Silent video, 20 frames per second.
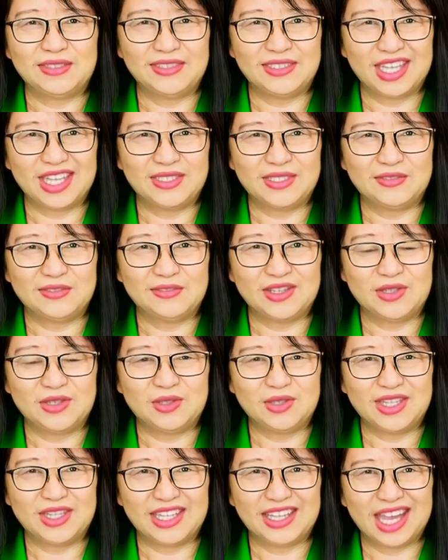Signed the
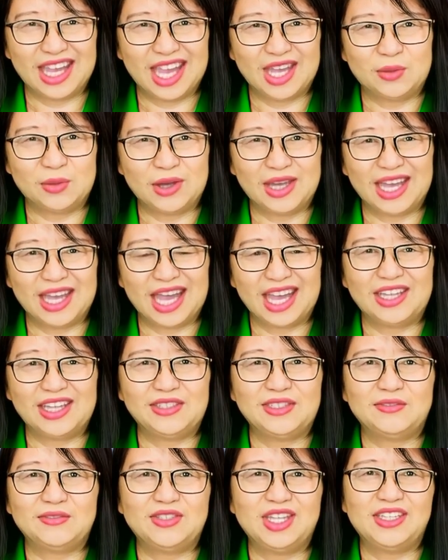Federal Aid Highway
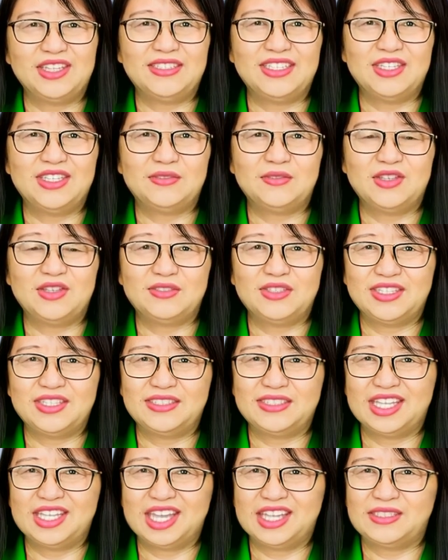Act of
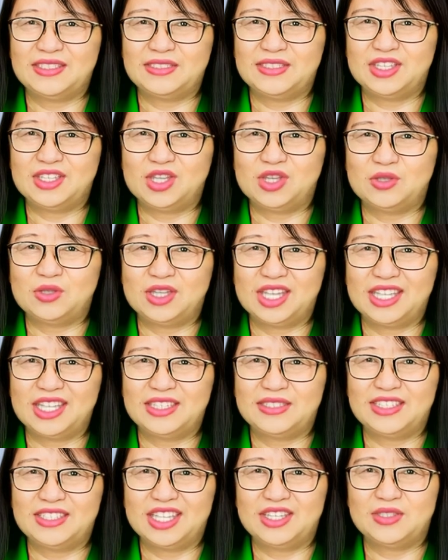1956,
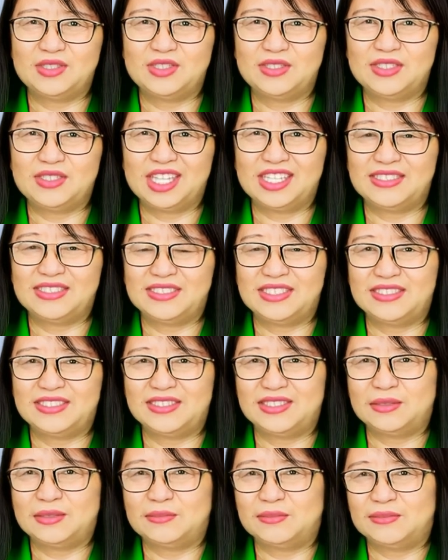created the interstate
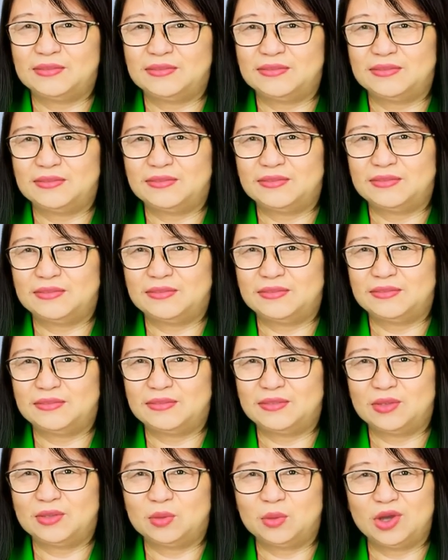system.
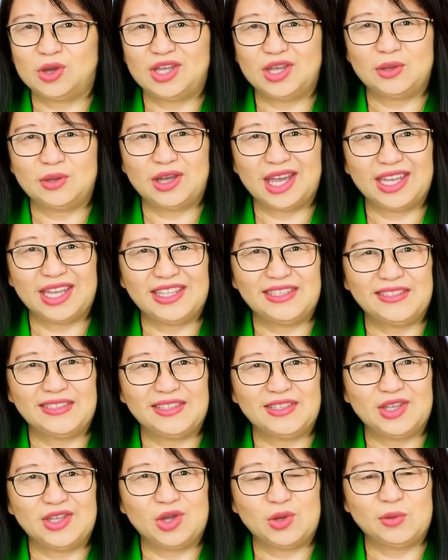
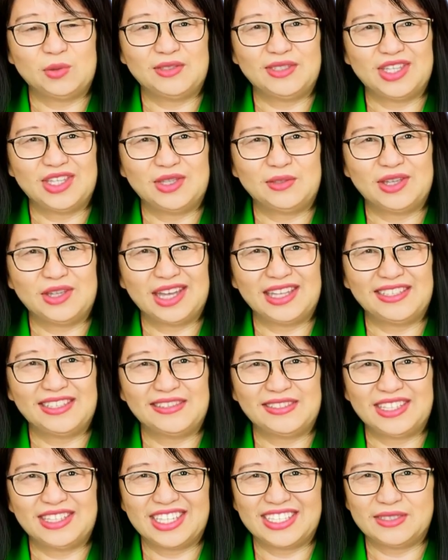108. Who was the
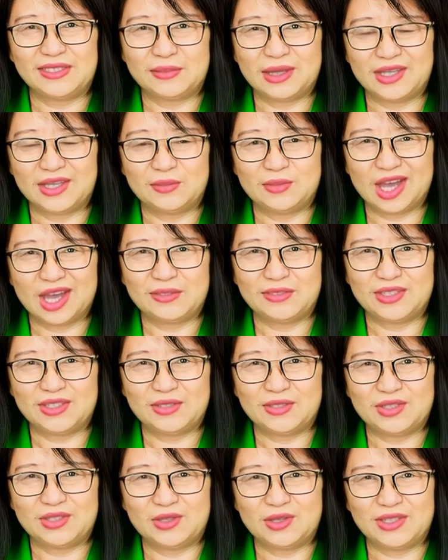United States' main
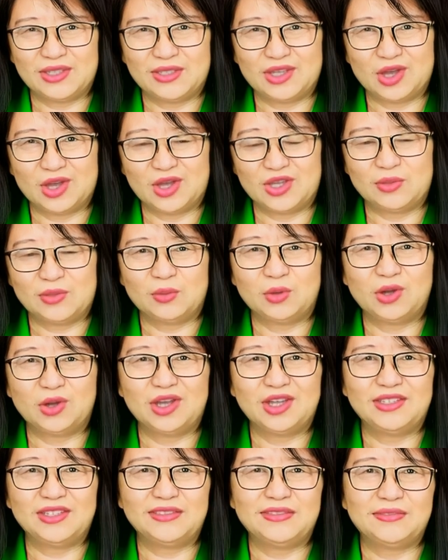rival during the Cold
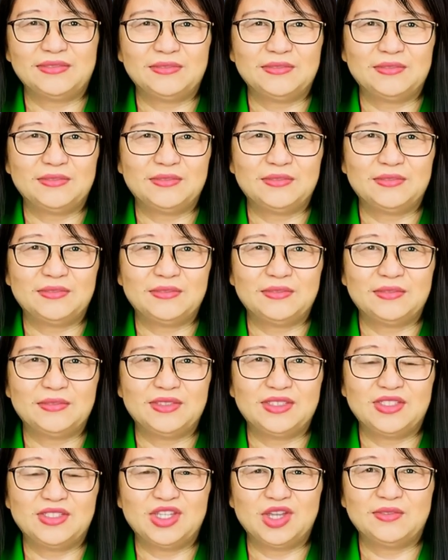War?
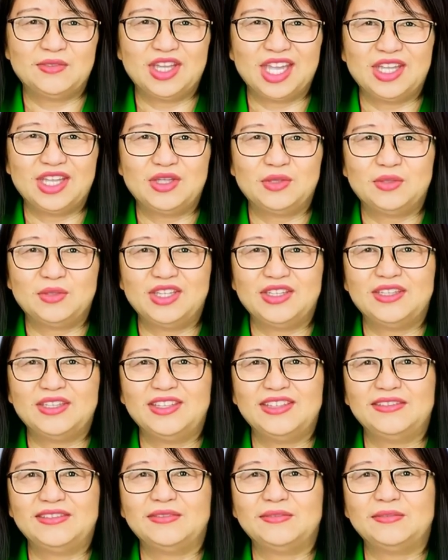Soviet
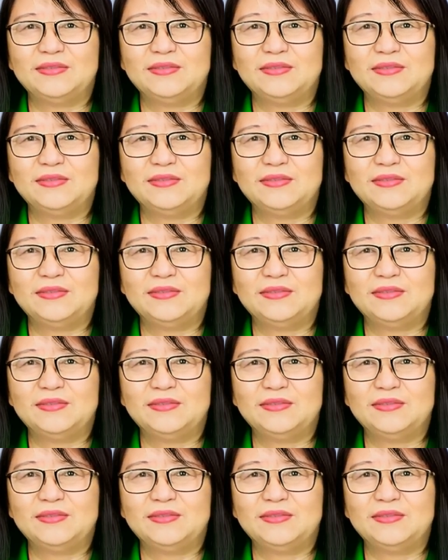Union.